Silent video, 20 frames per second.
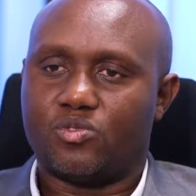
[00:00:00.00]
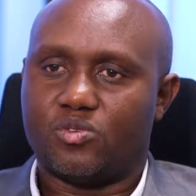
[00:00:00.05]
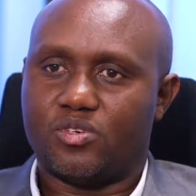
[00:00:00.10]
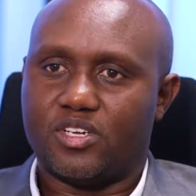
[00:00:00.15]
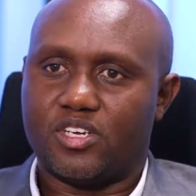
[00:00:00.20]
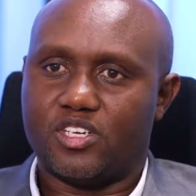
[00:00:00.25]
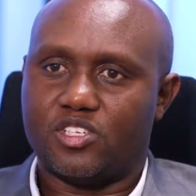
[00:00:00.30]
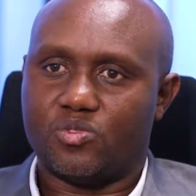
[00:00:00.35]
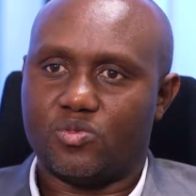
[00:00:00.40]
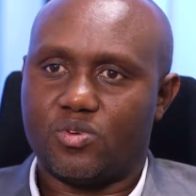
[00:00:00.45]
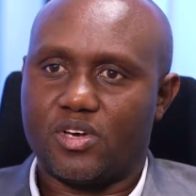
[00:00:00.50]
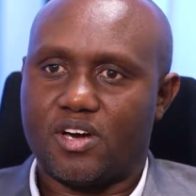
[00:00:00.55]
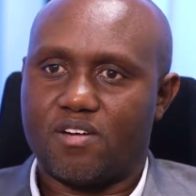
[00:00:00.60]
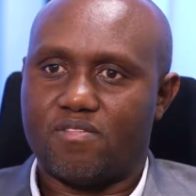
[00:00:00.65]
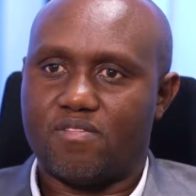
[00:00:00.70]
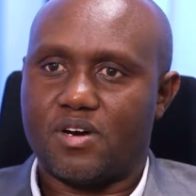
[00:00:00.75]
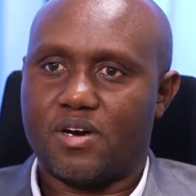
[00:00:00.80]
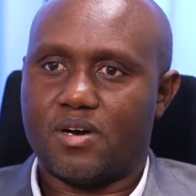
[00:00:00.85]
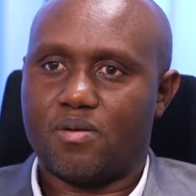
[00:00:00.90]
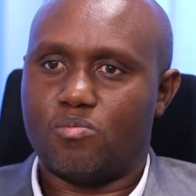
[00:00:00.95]
today's we
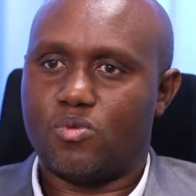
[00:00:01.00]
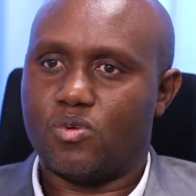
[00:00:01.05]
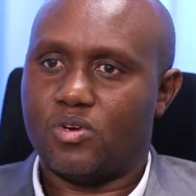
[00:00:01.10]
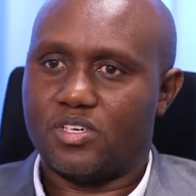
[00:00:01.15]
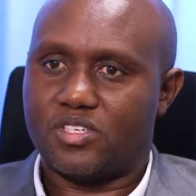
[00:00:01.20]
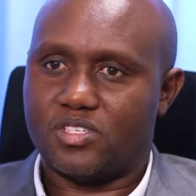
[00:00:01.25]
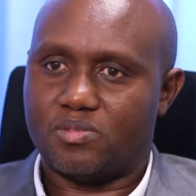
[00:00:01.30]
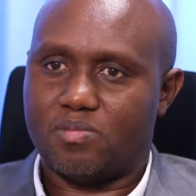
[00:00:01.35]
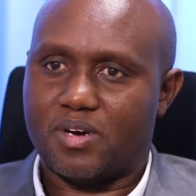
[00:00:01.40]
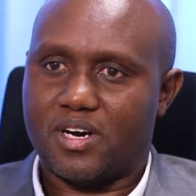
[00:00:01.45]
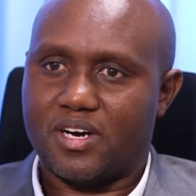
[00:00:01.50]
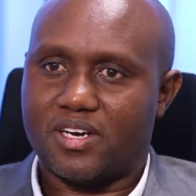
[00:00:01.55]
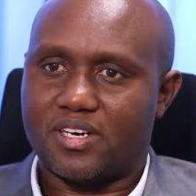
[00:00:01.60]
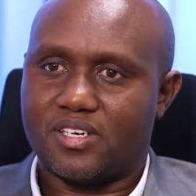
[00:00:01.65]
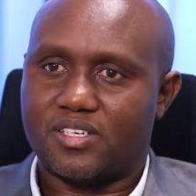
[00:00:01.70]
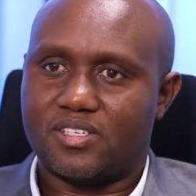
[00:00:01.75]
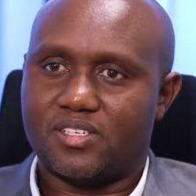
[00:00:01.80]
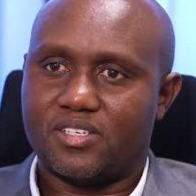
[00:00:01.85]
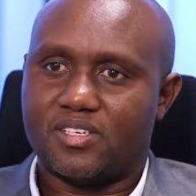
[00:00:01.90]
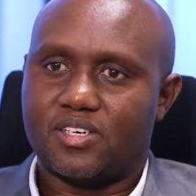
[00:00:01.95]
have a bullish
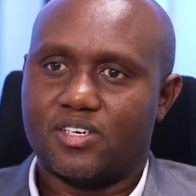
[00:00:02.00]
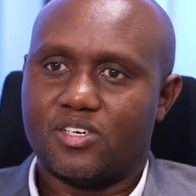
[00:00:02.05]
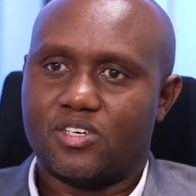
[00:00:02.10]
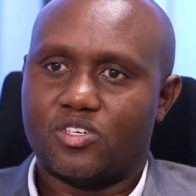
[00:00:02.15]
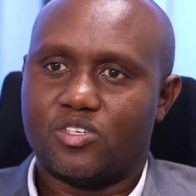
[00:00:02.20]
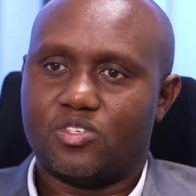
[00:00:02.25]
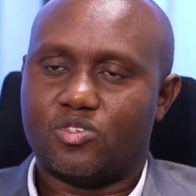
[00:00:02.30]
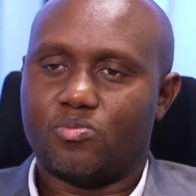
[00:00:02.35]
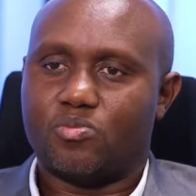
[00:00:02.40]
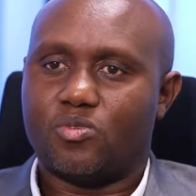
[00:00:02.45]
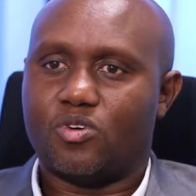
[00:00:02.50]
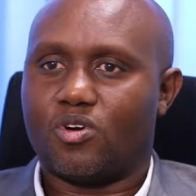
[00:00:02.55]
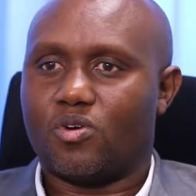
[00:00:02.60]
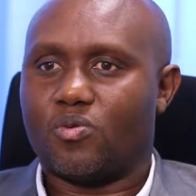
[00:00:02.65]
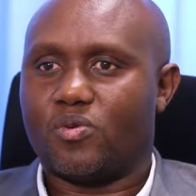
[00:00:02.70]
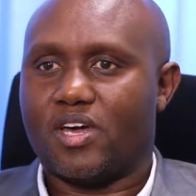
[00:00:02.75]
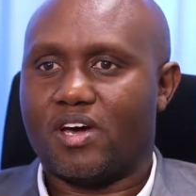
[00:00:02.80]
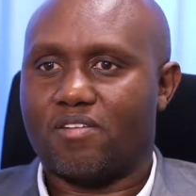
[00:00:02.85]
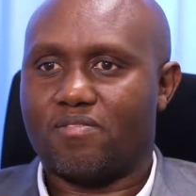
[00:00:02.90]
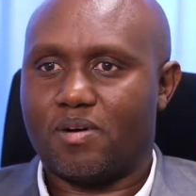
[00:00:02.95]
market, tomorrow
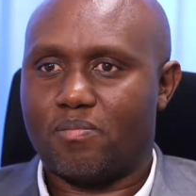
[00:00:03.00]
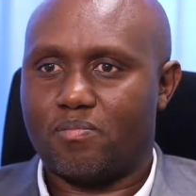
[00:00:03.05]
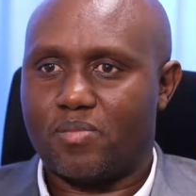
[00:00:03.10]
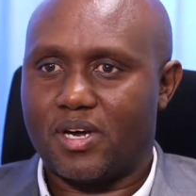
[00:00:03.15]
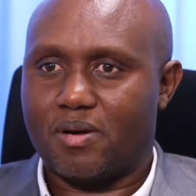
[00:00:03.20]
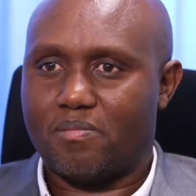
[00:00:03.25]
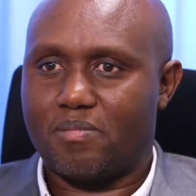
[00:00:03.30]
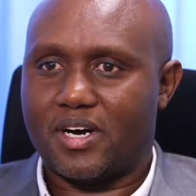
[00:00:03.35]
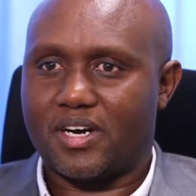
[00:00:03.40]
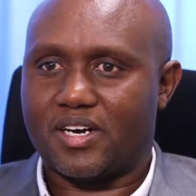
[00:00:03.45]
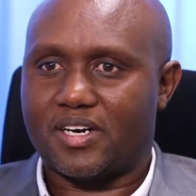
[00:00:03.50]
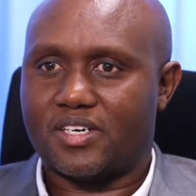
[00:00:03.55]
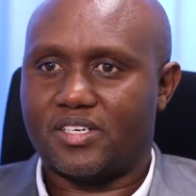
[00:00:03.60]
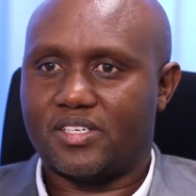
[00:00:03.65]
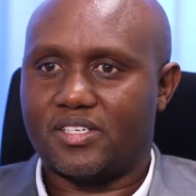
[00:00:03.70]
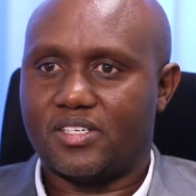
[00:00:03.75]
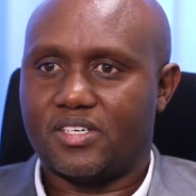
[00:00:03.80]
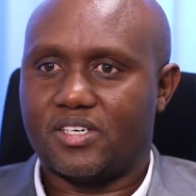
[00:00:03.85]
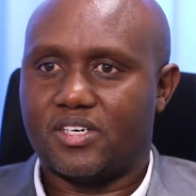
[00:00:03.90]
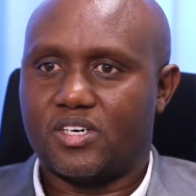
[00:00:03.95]
we have a bear market.